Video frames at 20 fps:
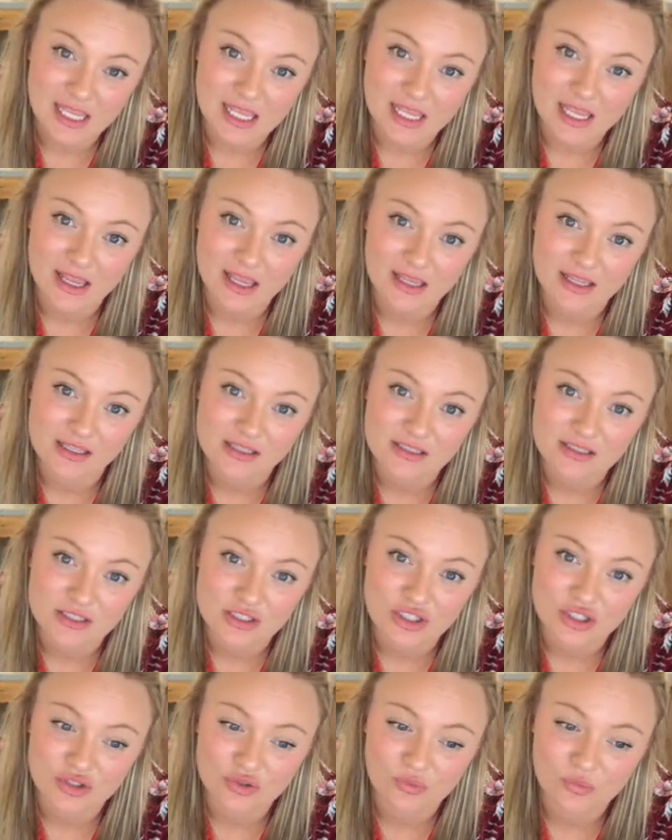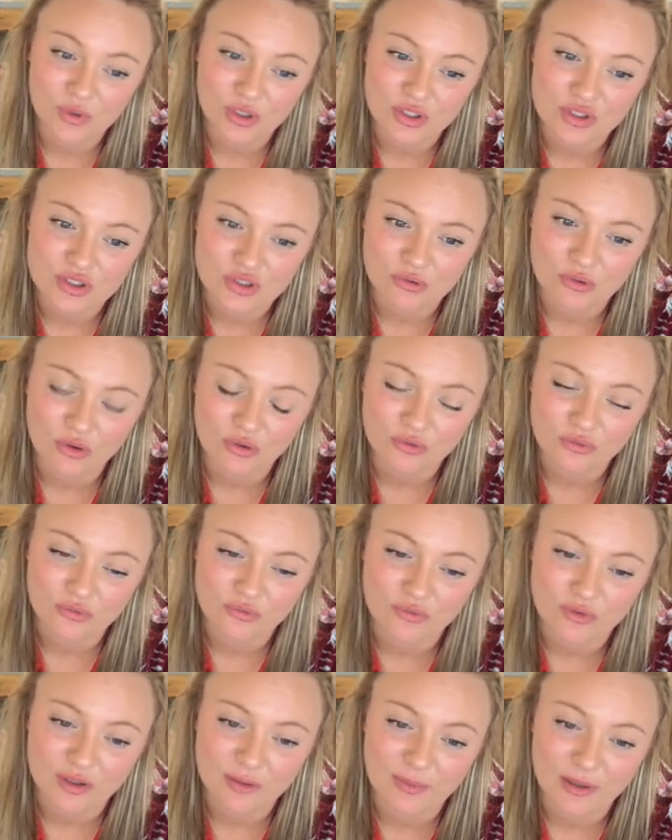and you want to hold
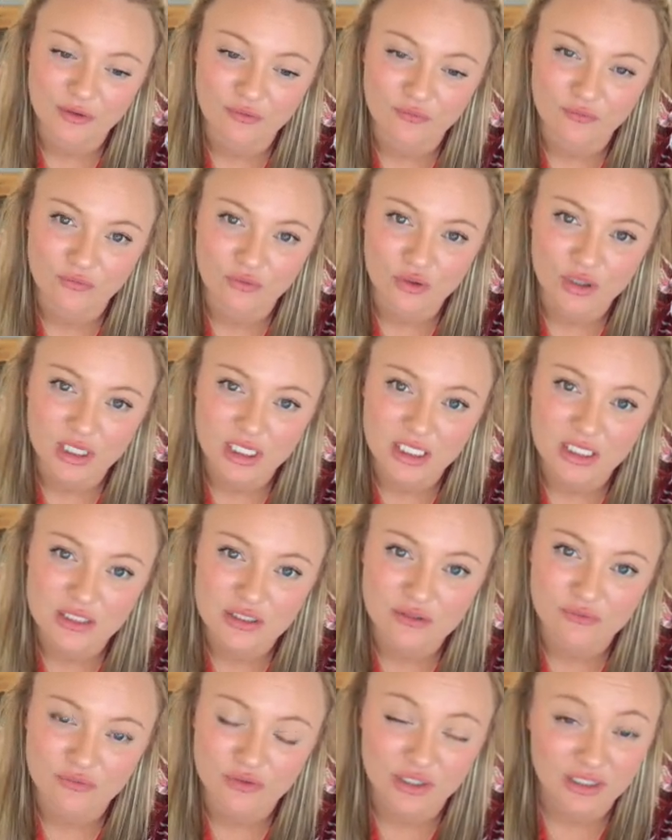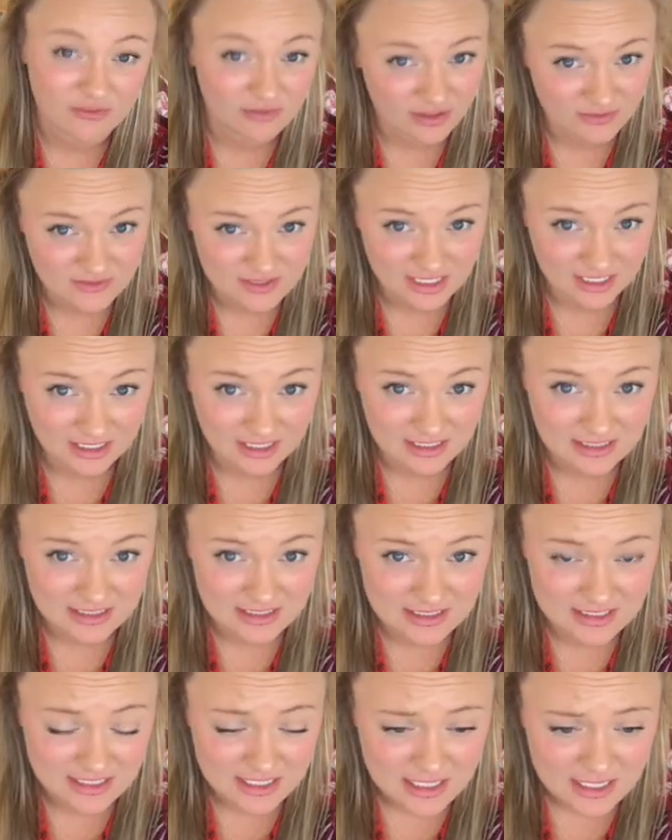for about 40 to 45
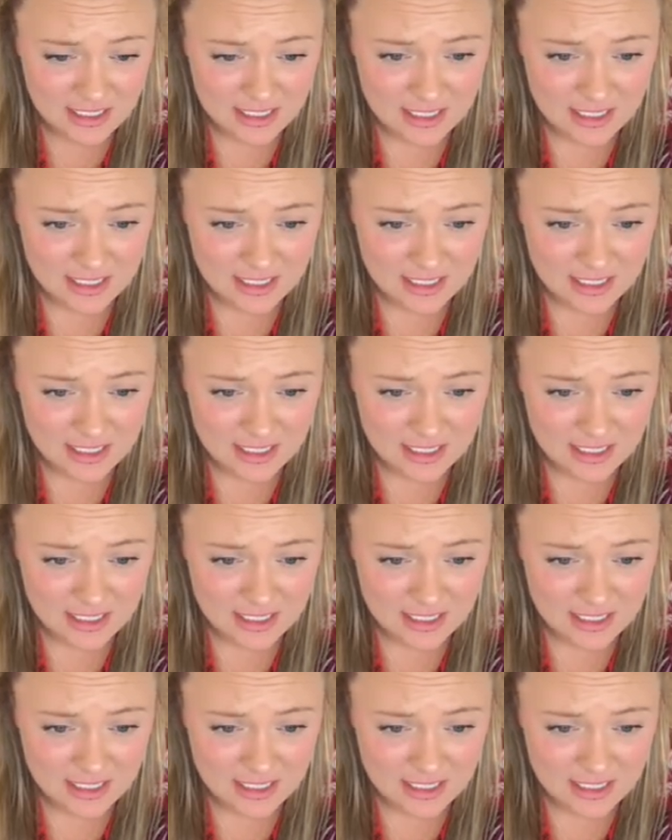seconds.